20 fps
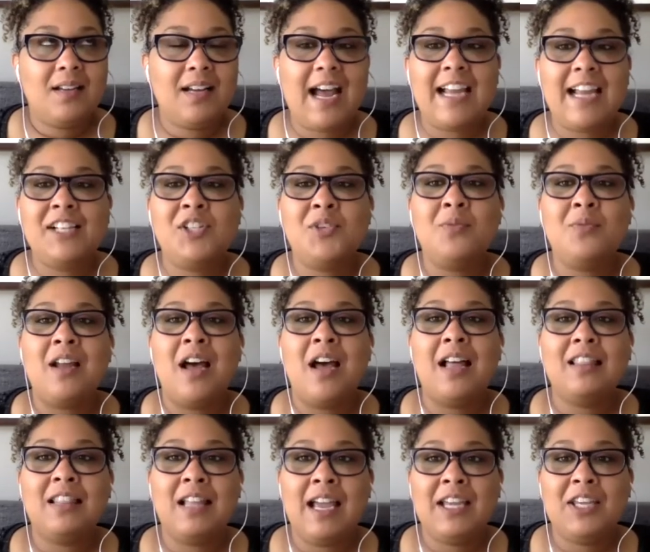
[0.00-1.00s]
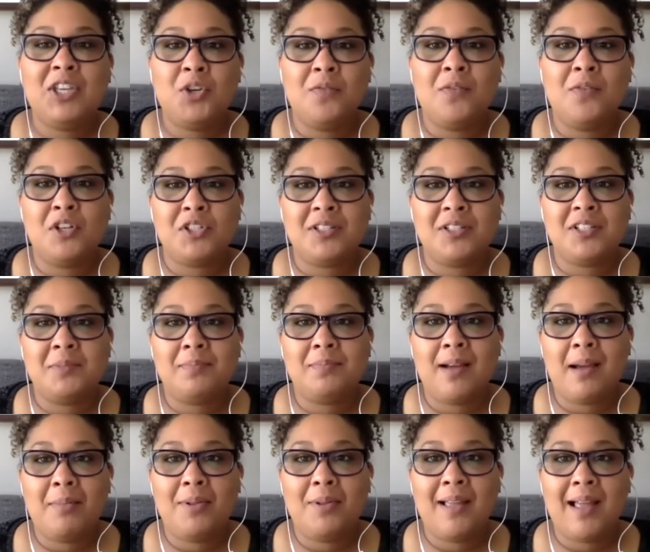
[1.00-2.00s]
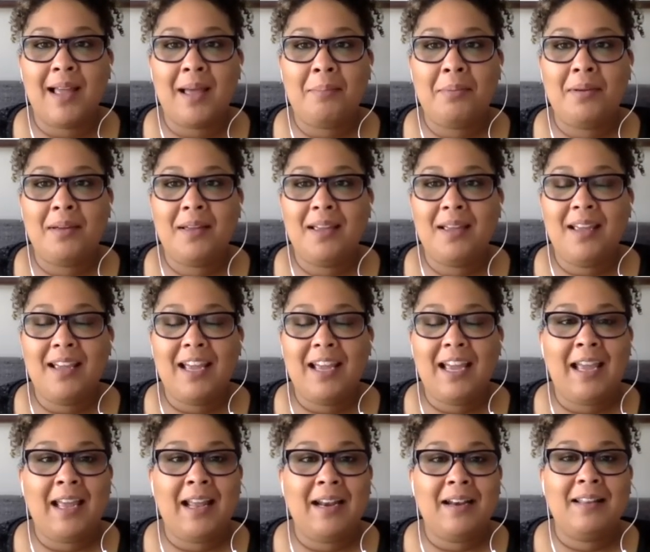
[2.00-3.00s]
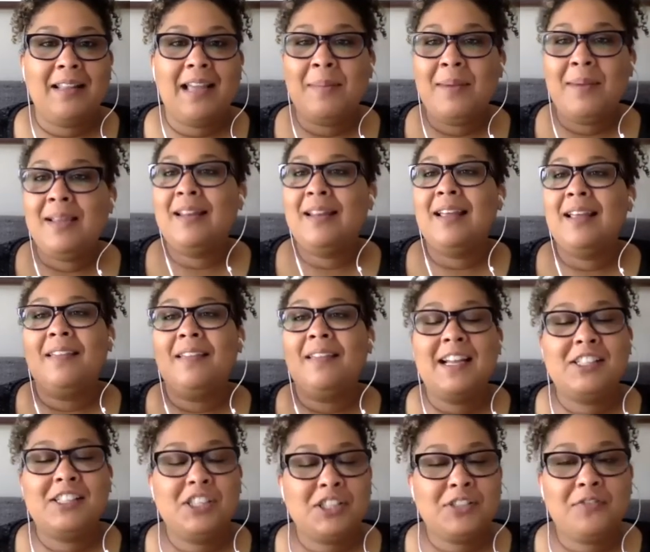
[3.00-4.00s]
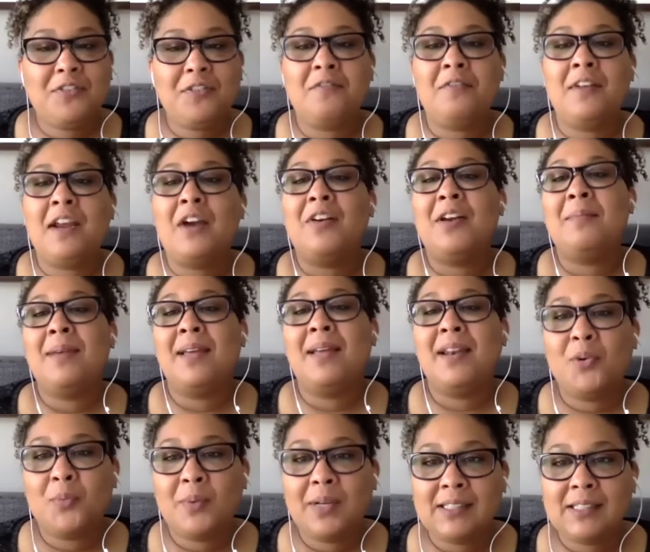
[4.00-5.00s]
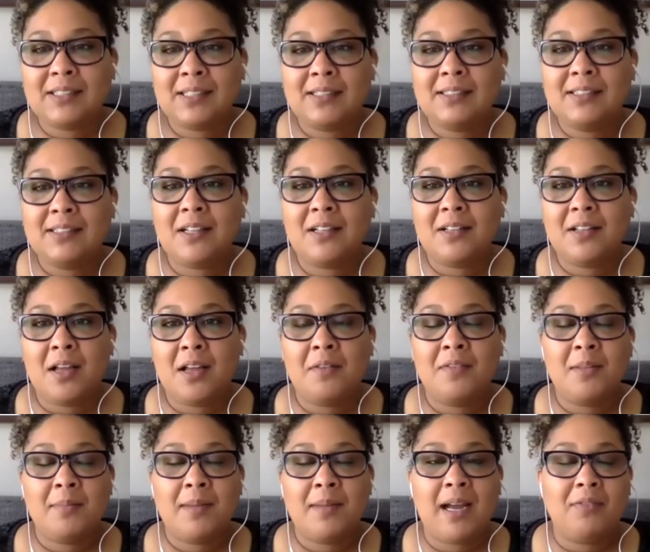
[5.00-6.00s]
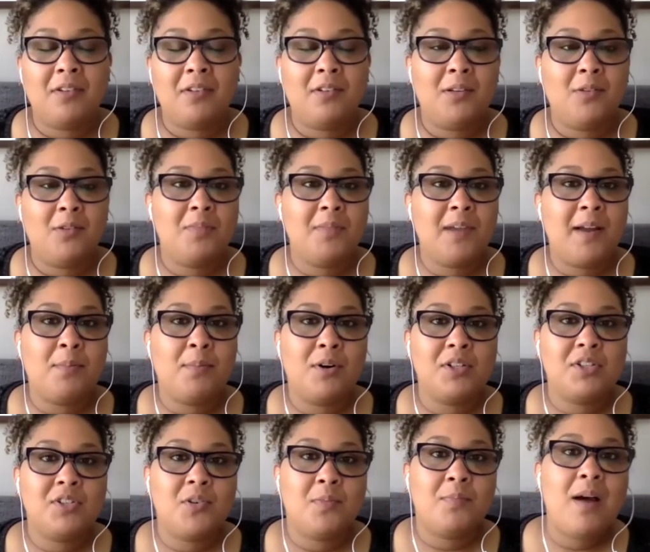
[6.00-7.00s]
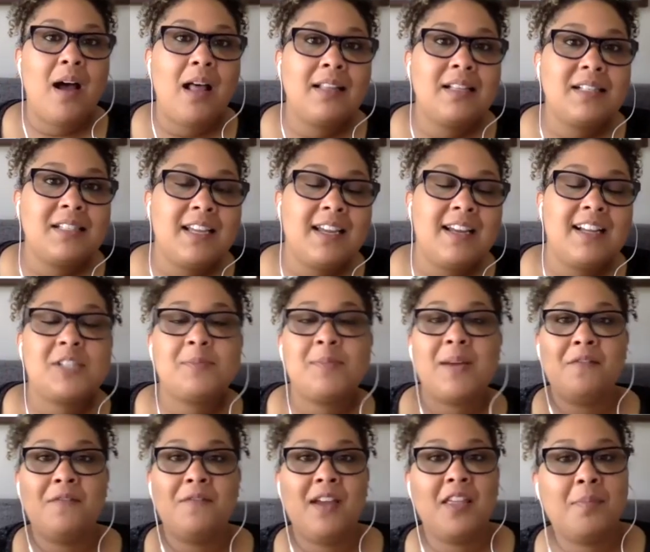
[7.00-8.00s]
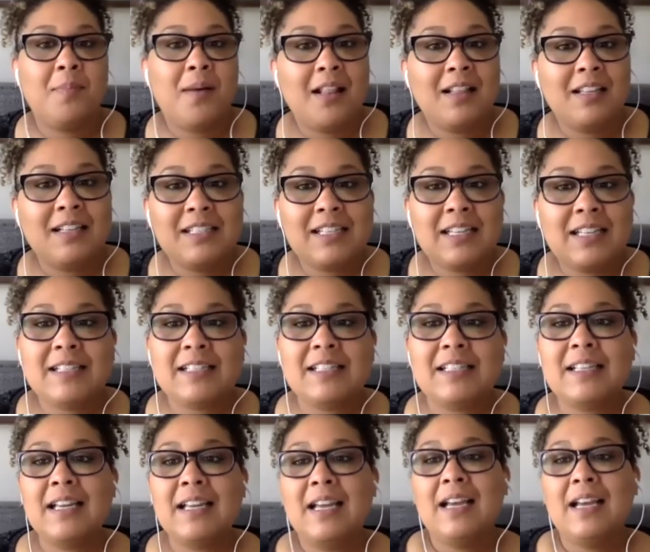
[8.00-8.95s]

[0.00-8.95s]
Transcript: I do not like YouVersion's Bible app. And I mean, that's just for very many reasons. A lot of them have to do with my personal politics, my faith politics.